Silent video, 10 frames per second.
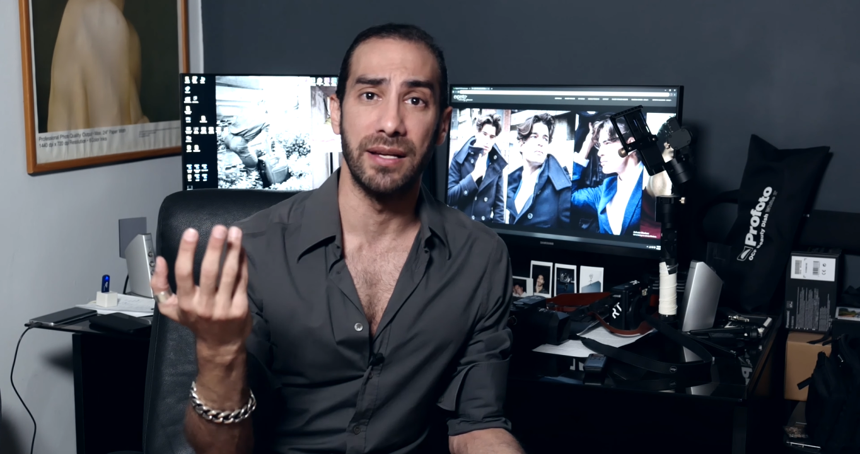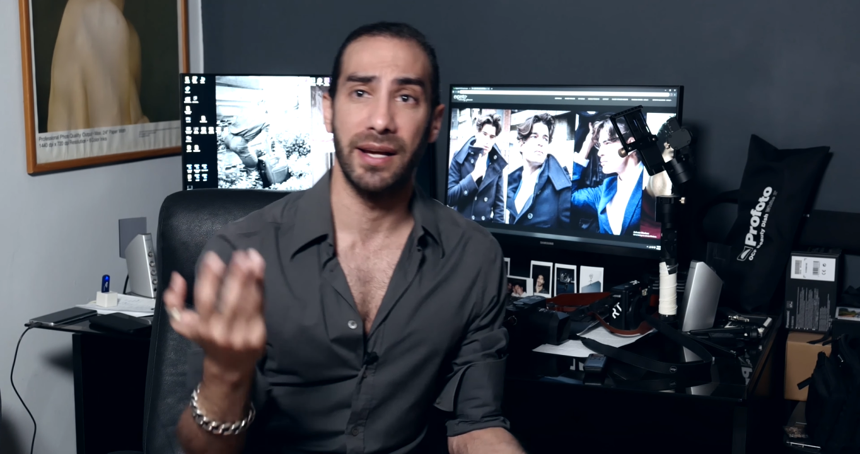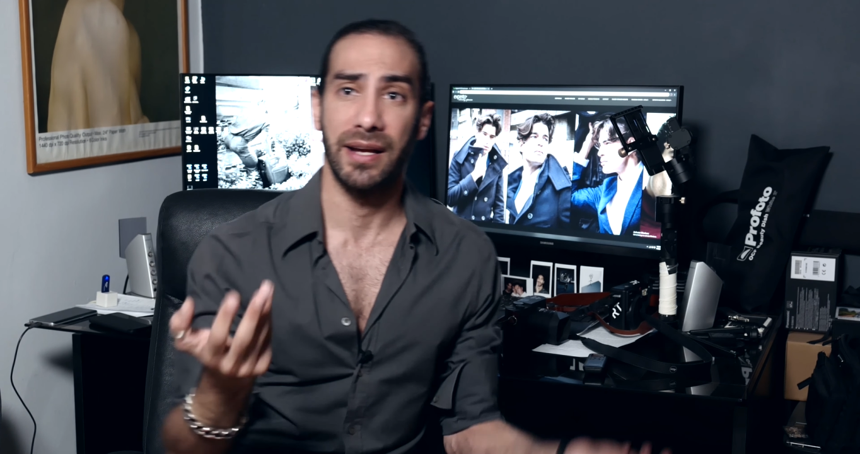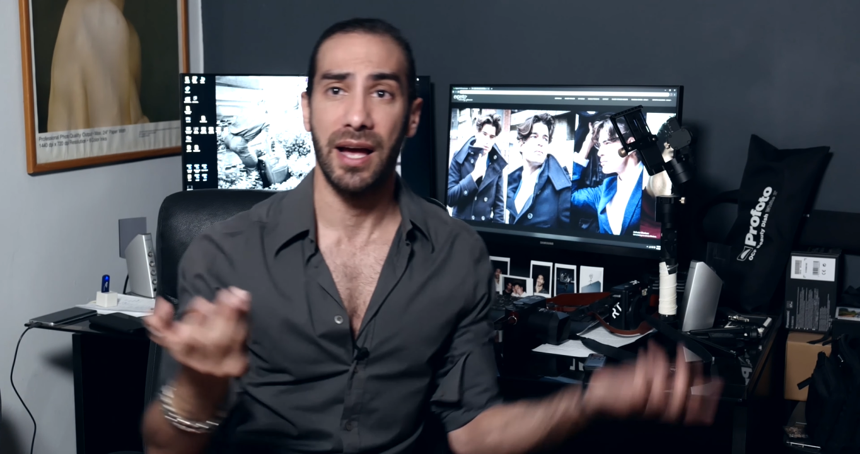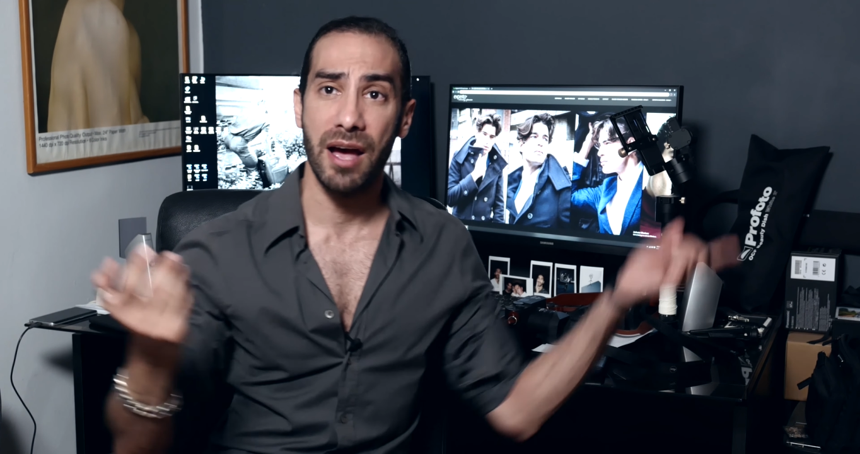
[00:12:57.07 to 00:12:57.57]

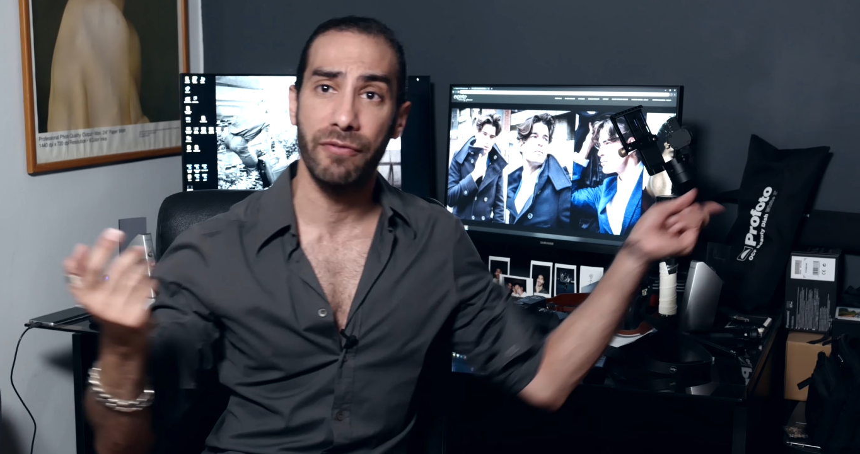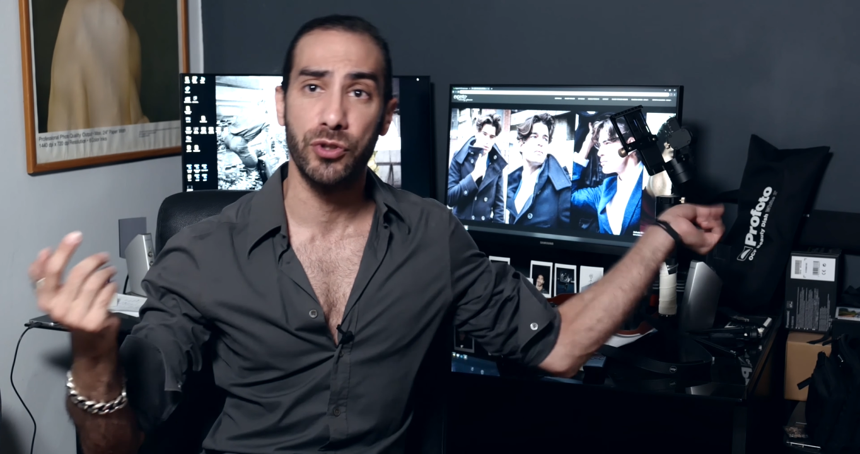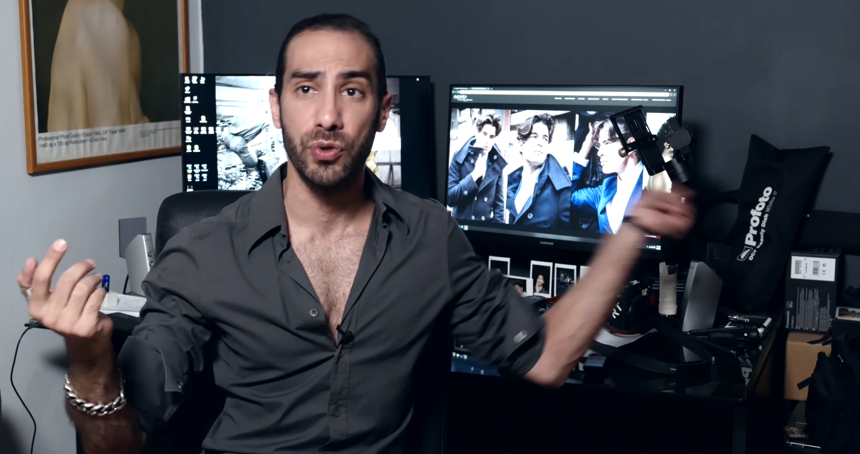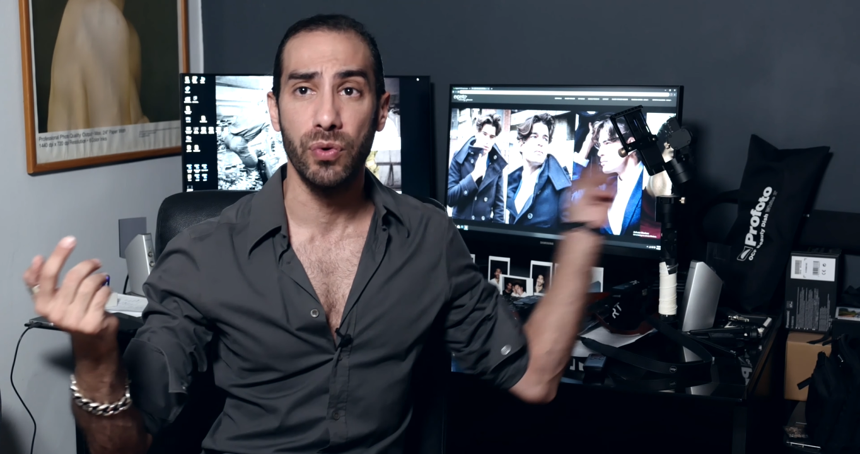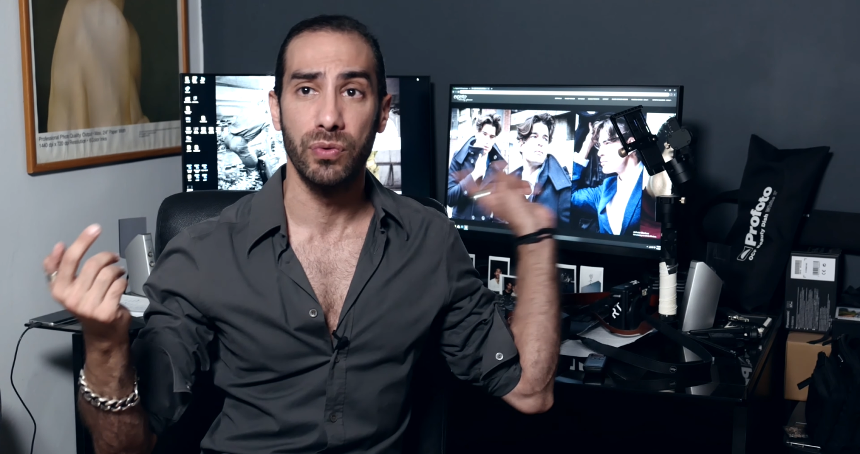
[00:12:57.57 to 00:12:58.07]
like, I have
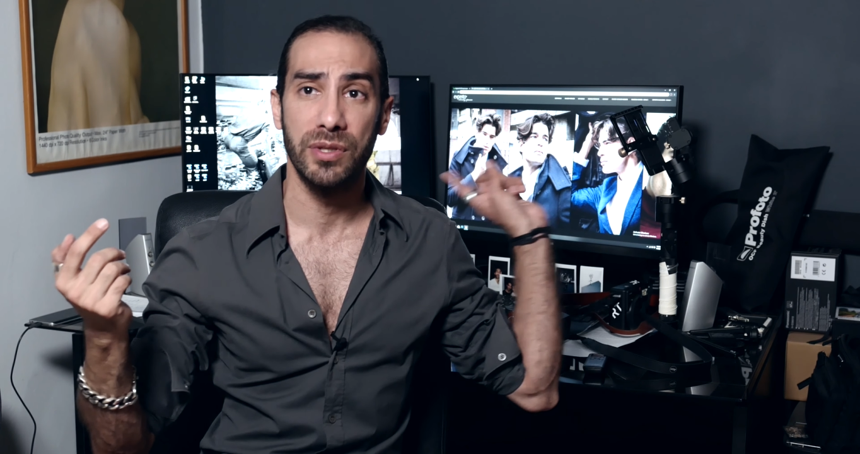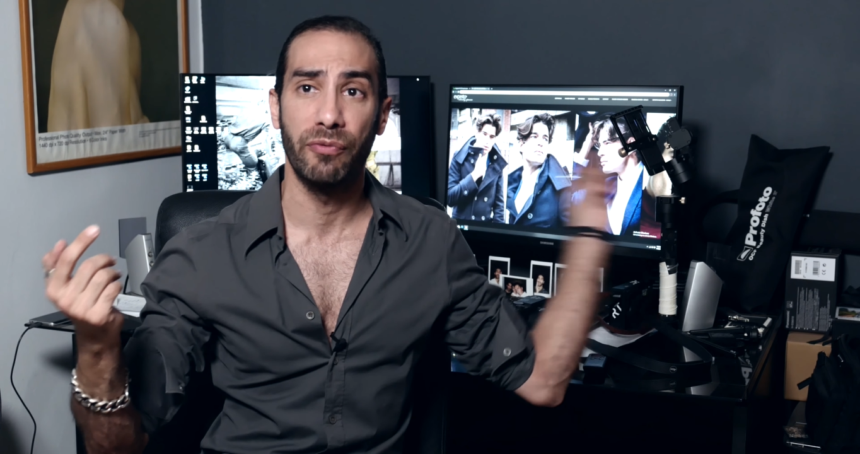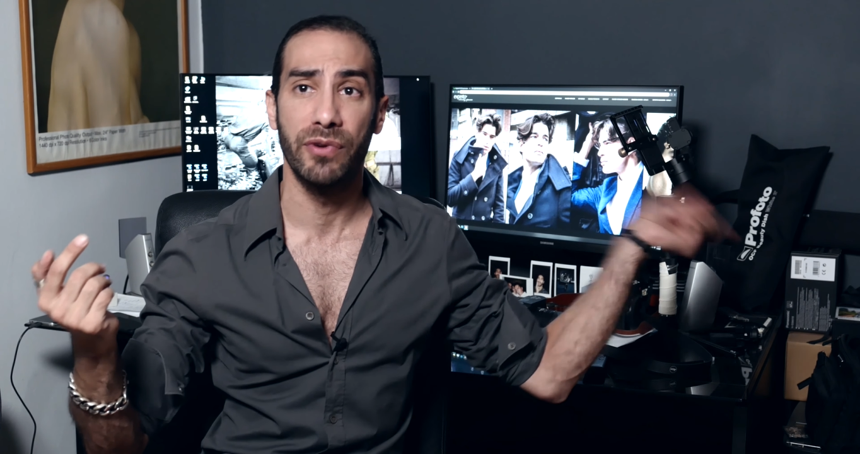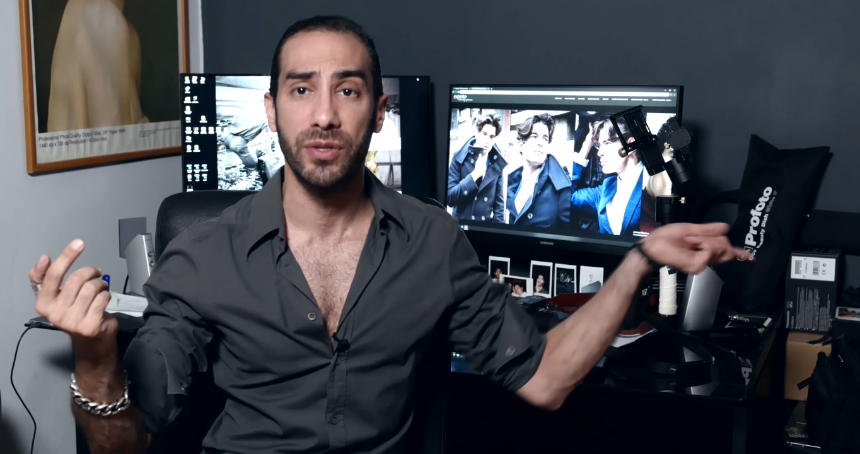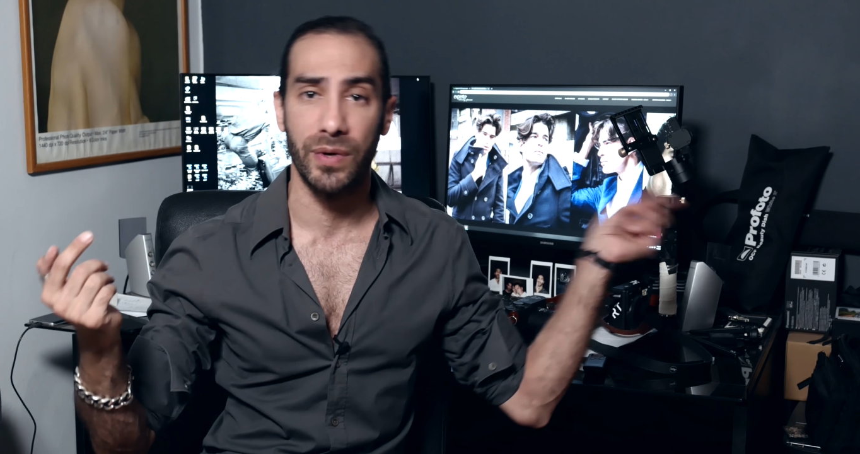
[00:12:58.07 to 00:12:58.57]
two
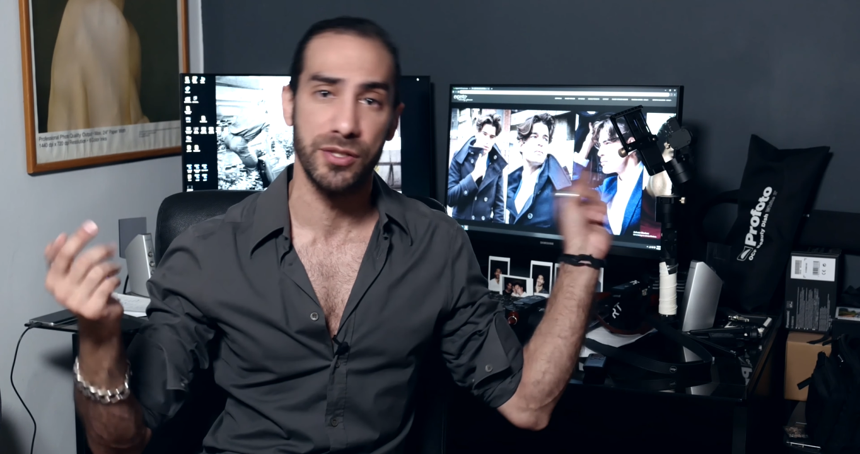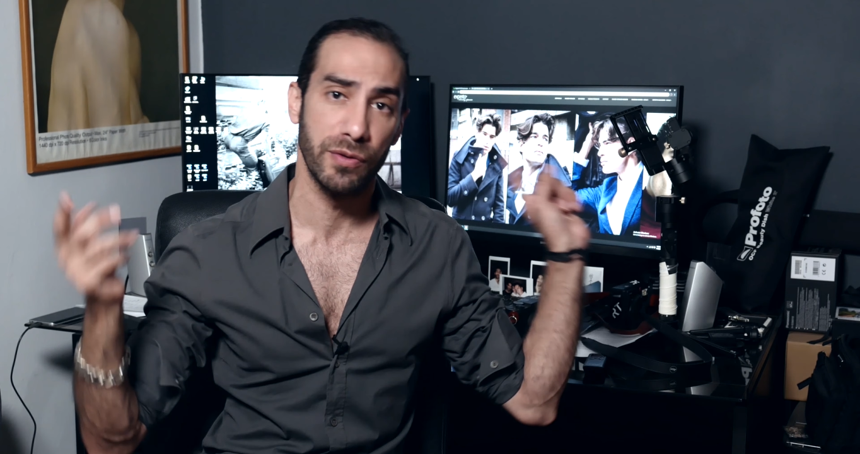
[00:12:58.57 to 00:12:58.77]
different ones.